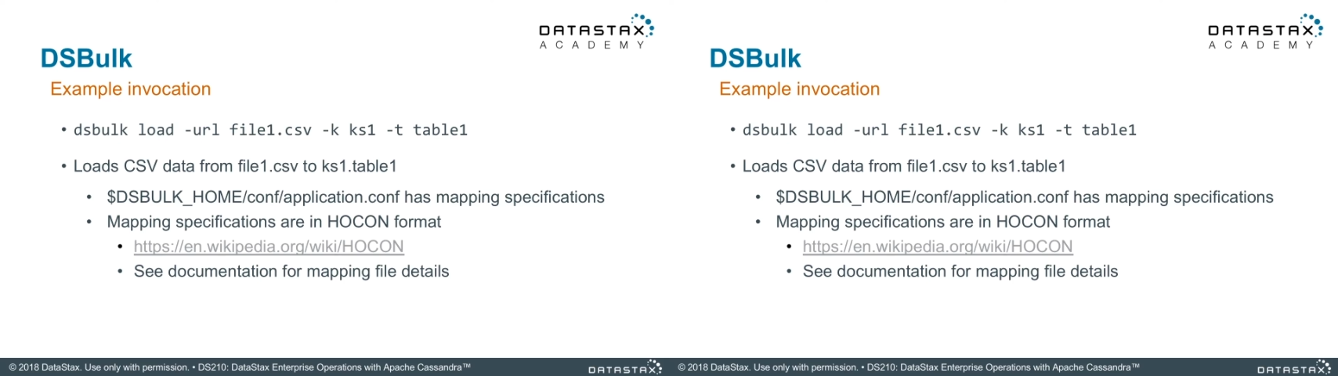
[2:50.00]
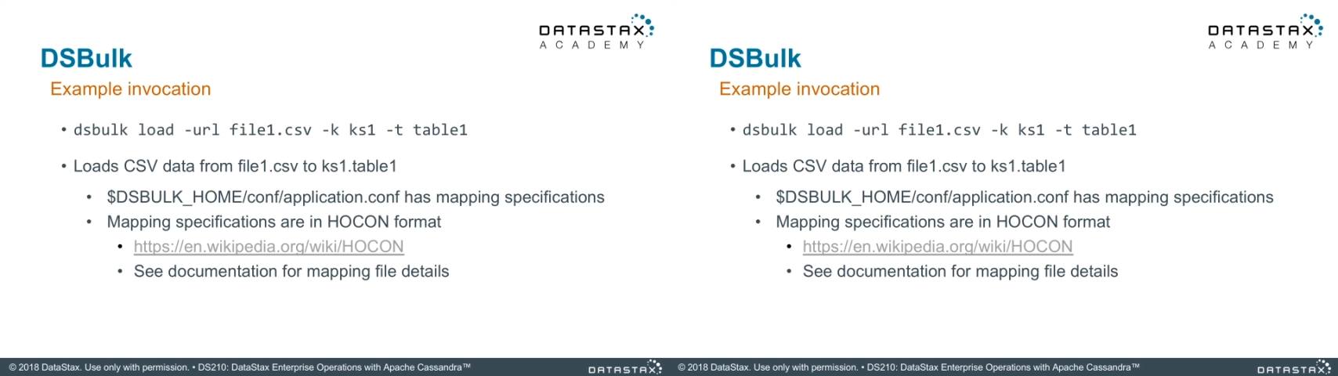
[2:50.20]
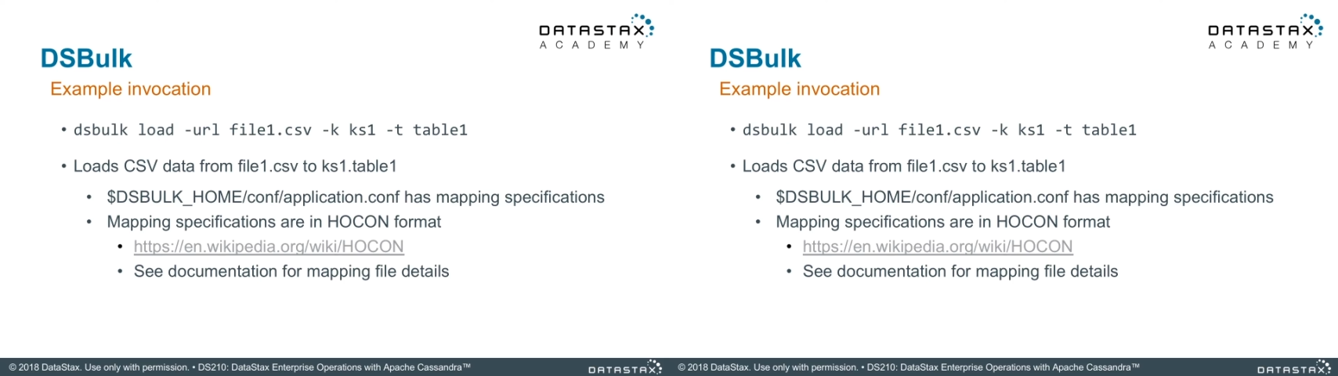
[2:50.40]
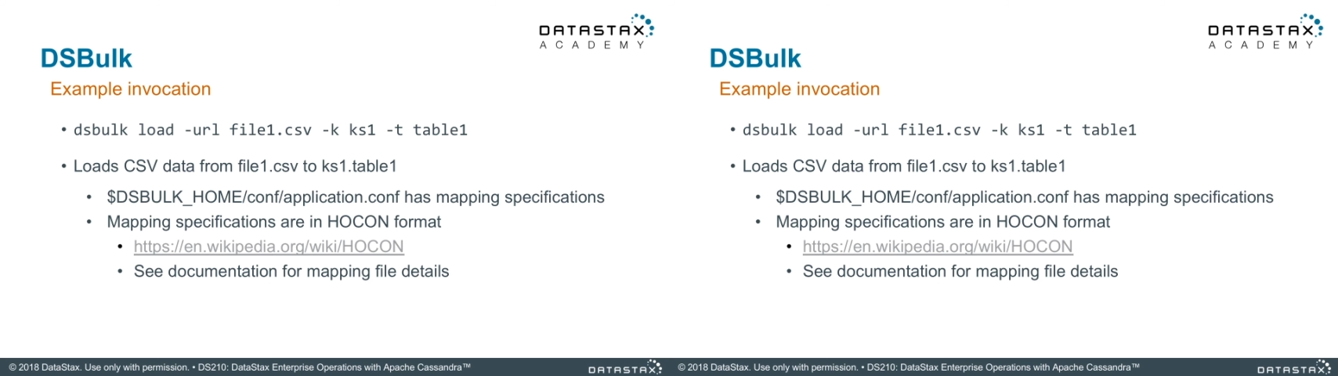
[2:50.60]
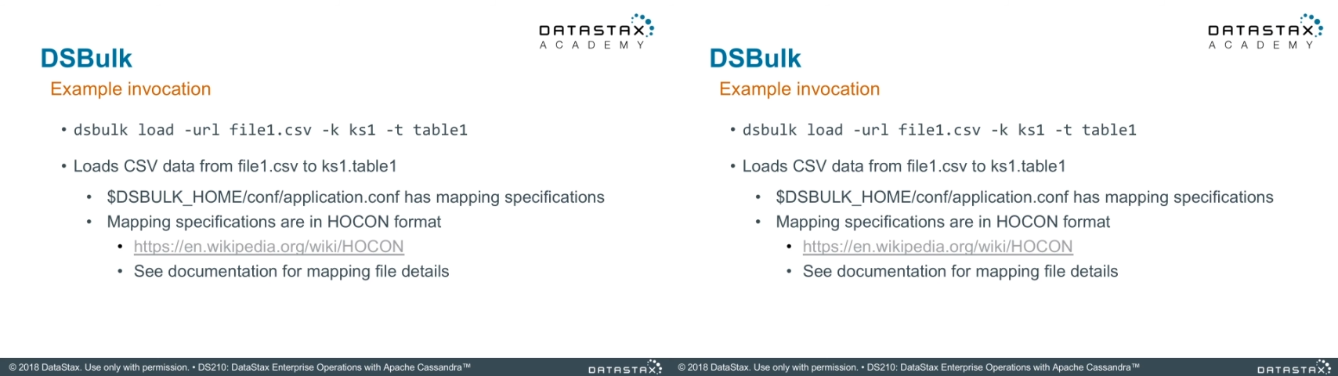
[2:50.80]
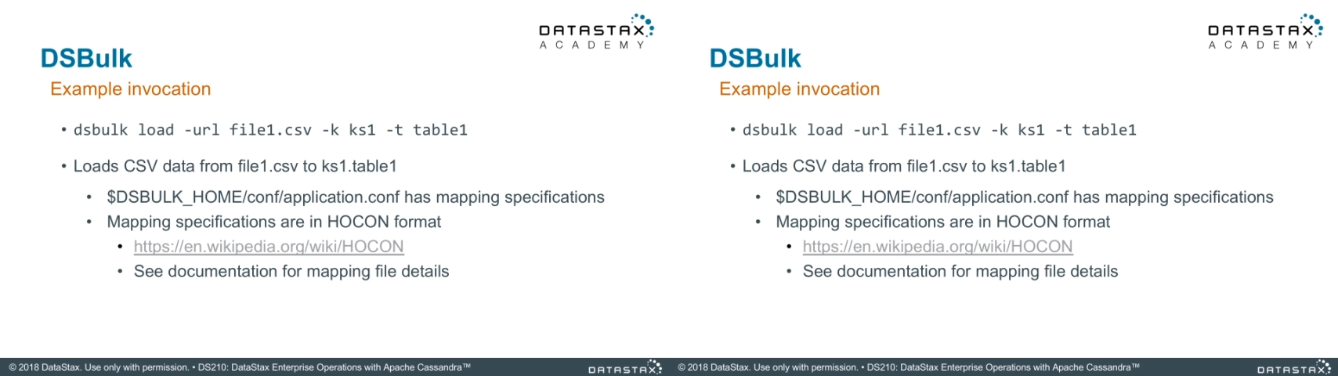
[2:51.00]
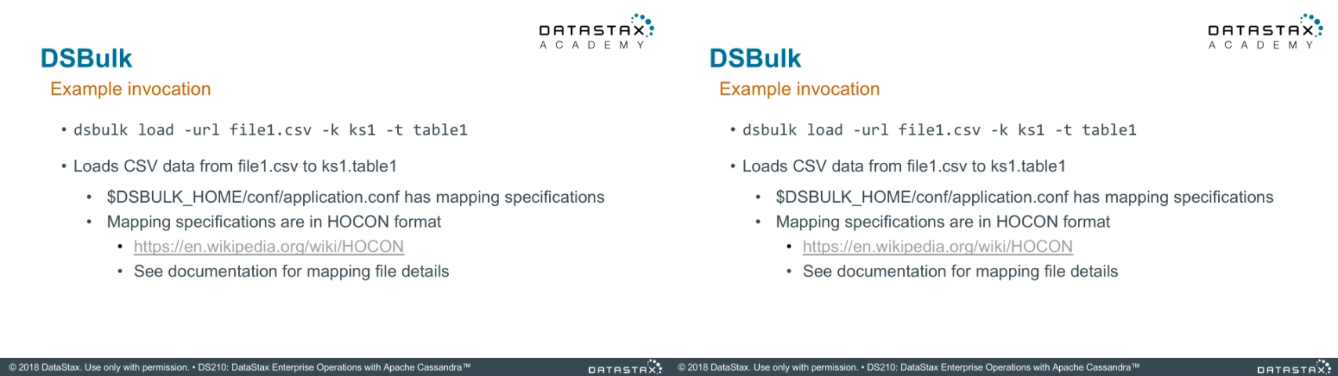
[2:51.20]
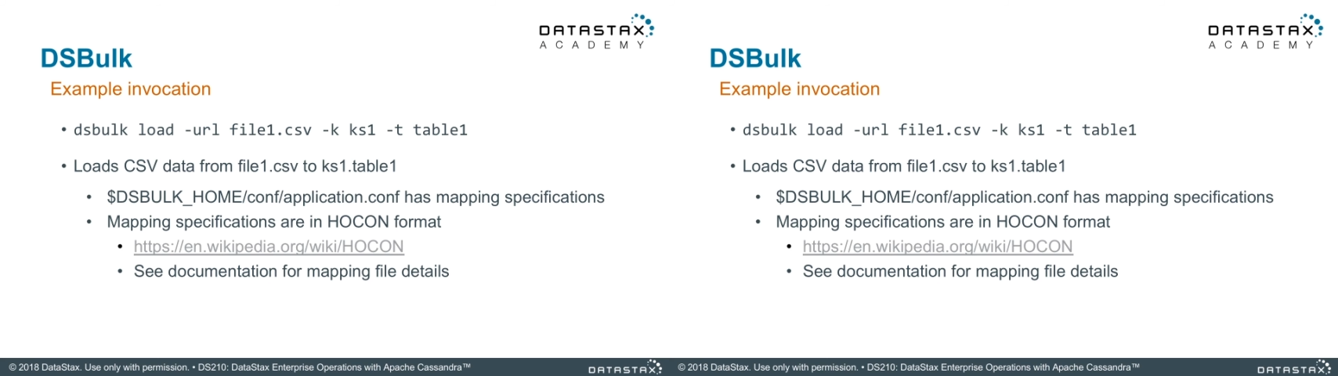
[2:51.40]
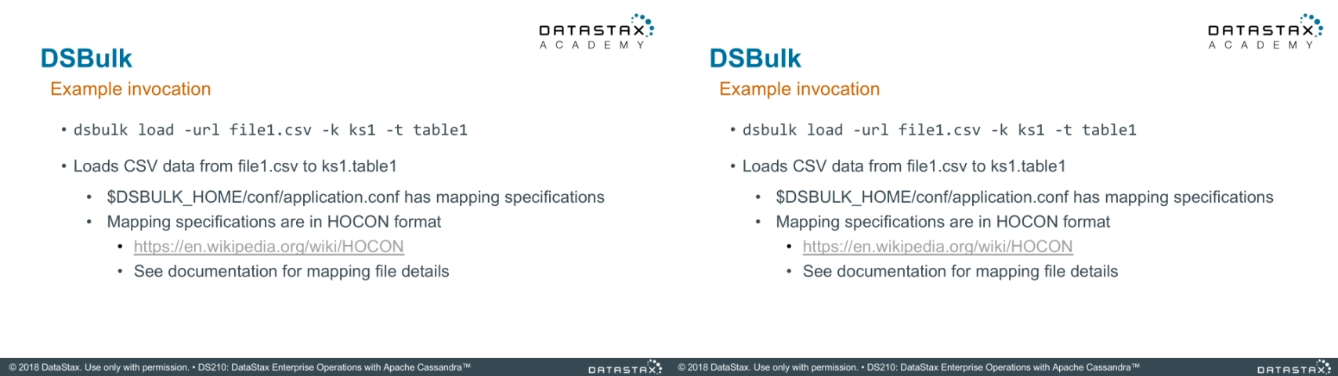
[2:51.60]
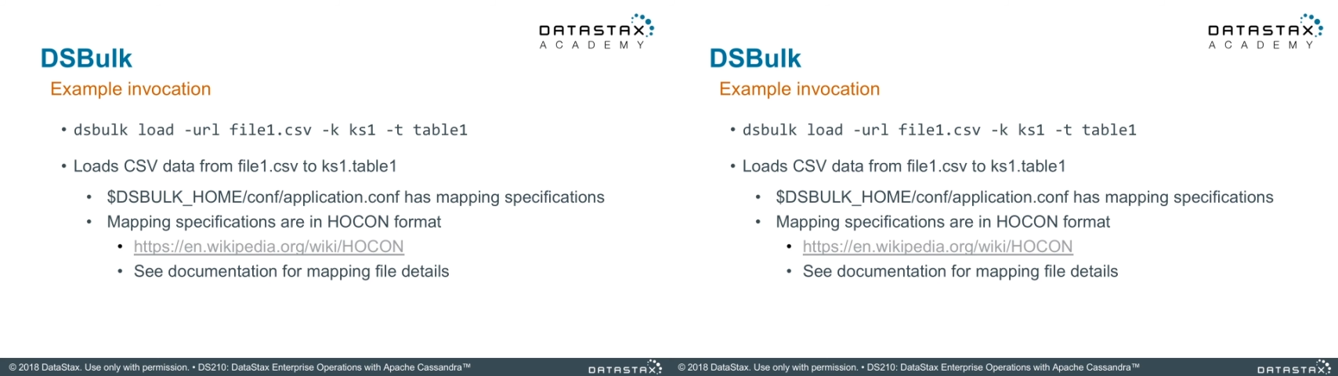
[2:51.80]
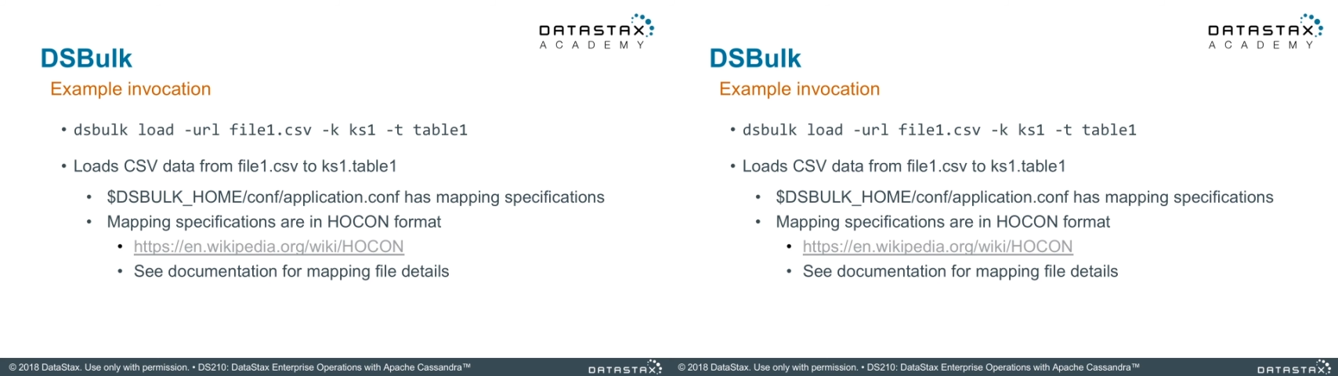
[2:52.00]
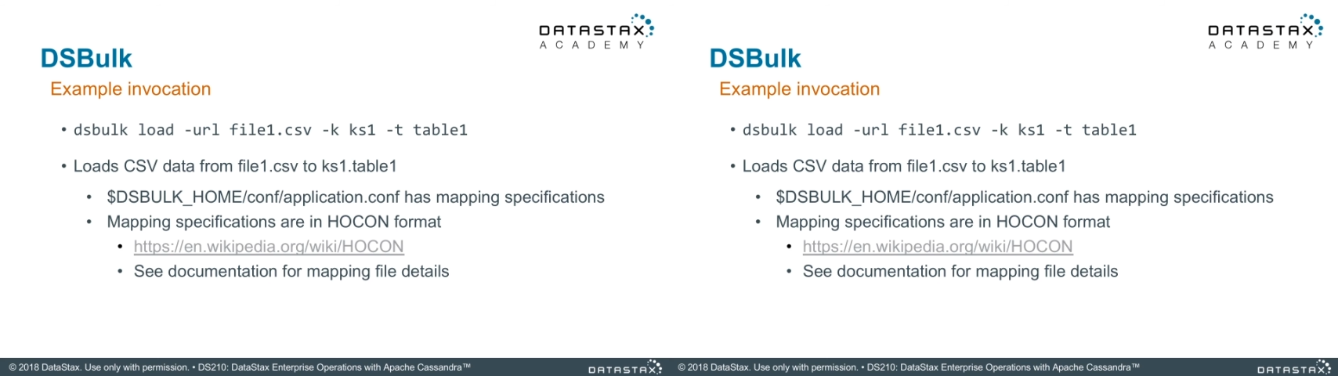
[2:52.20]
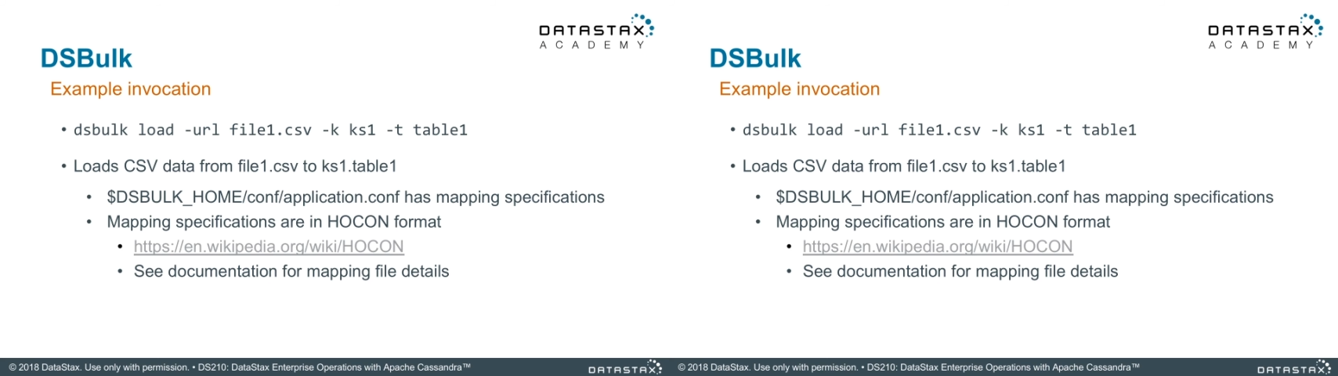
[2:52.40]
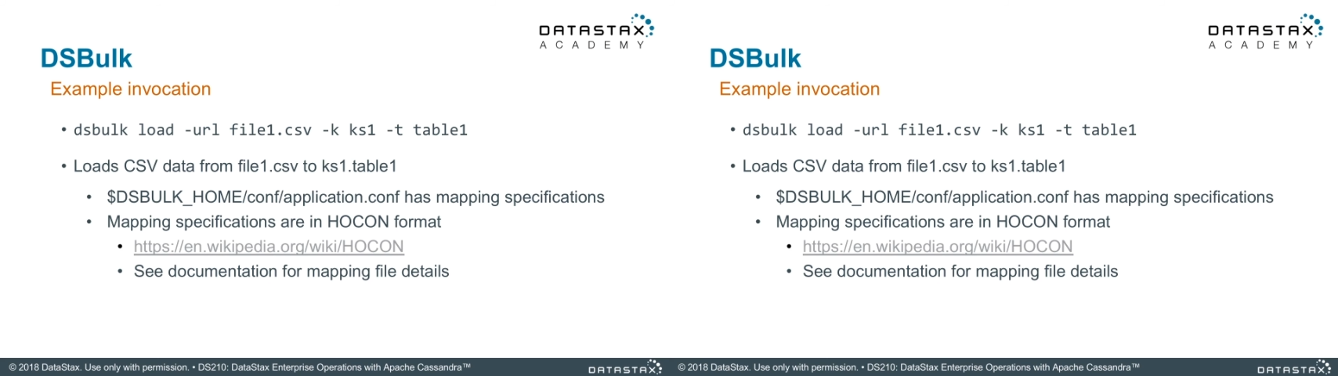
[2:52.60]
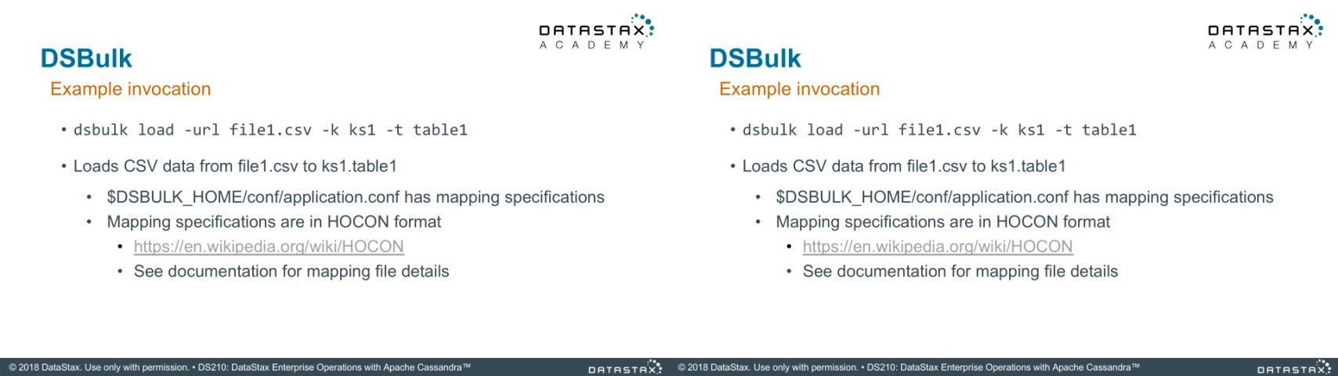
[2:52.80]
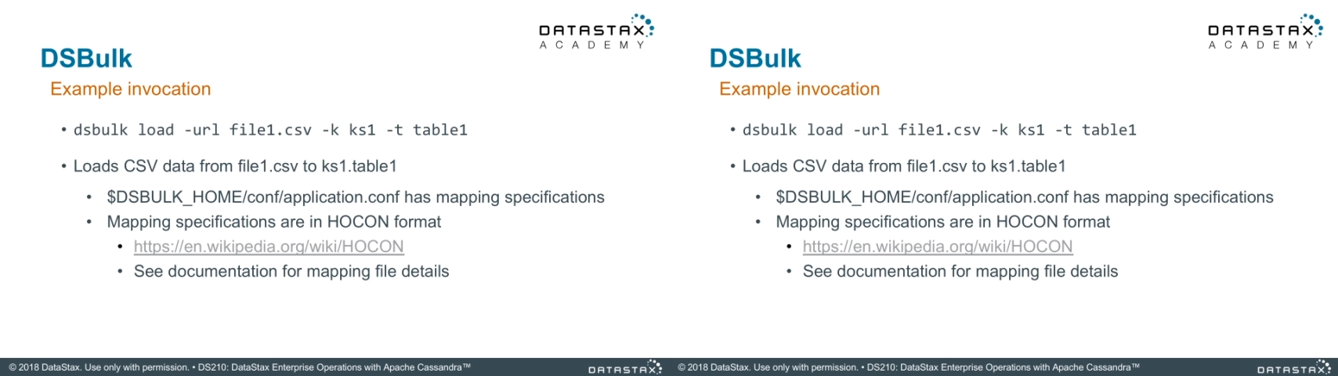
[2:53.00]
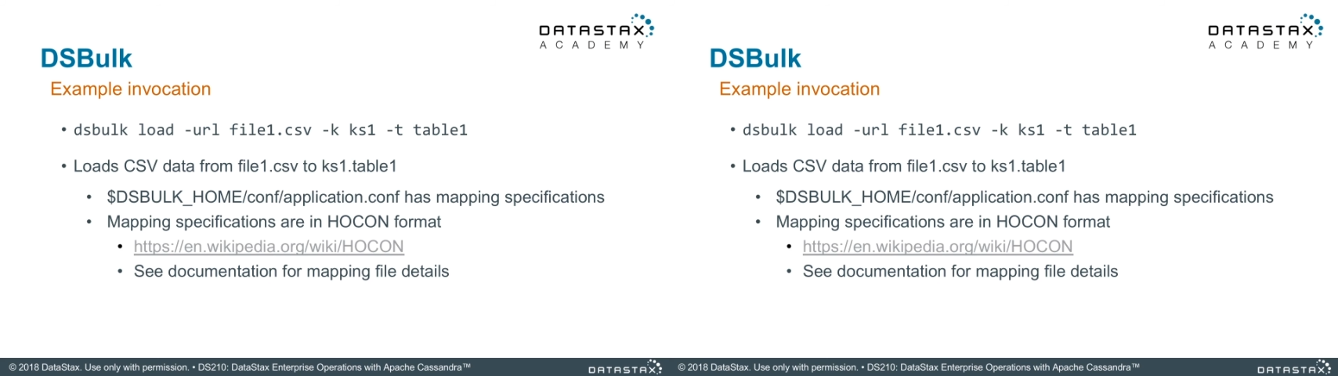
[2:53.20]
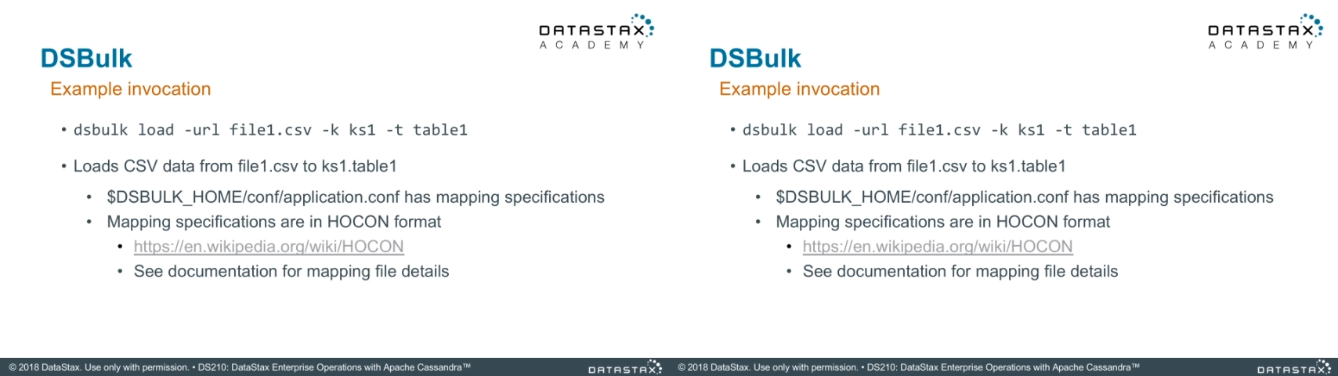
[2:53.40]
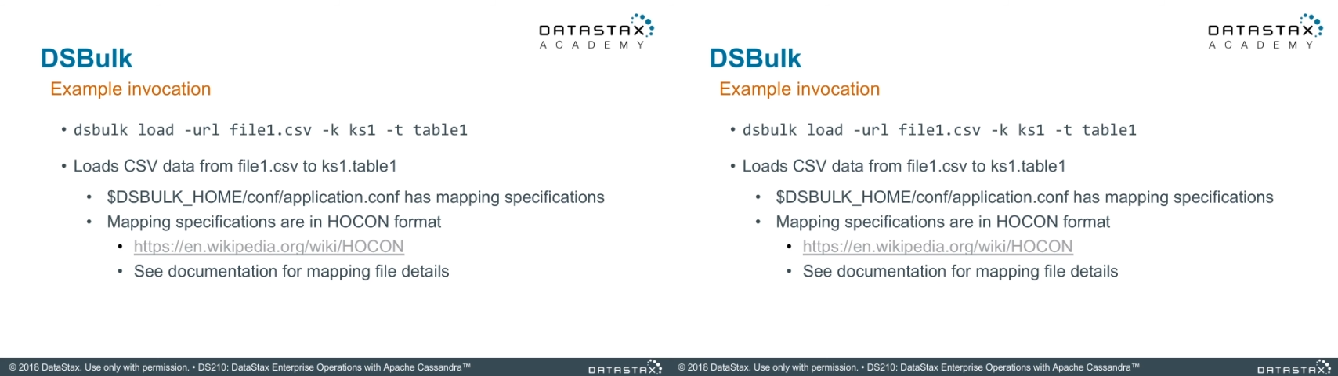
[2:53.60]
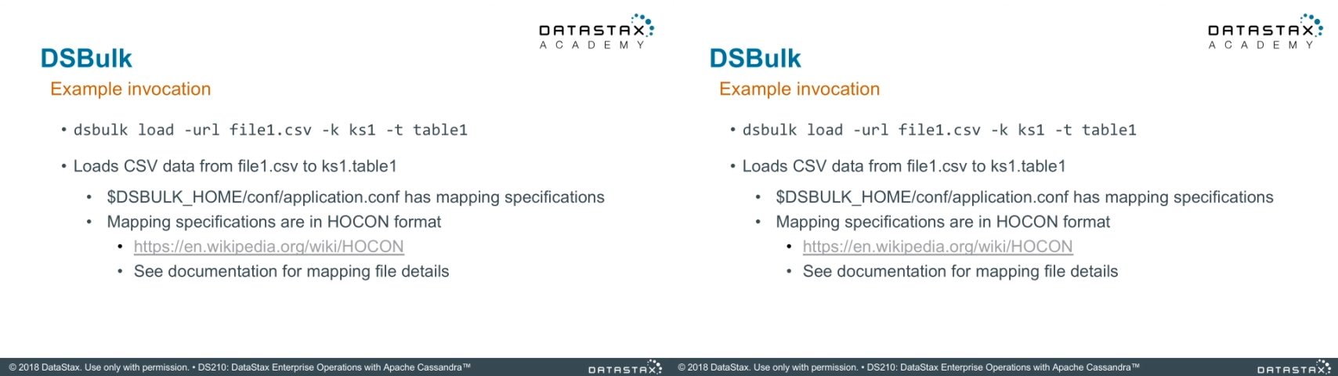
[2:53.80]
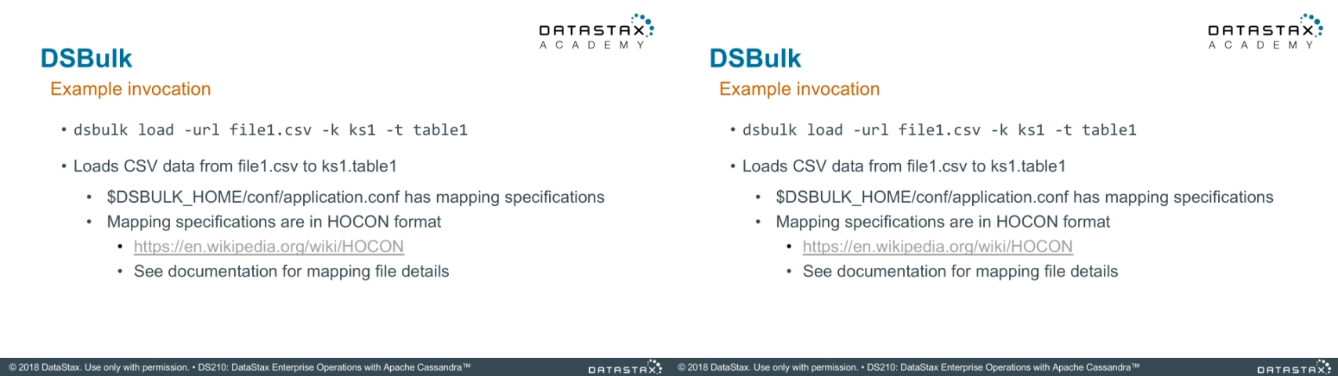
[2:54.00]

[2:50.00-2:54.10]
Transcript: Nobody's mouth can be seen.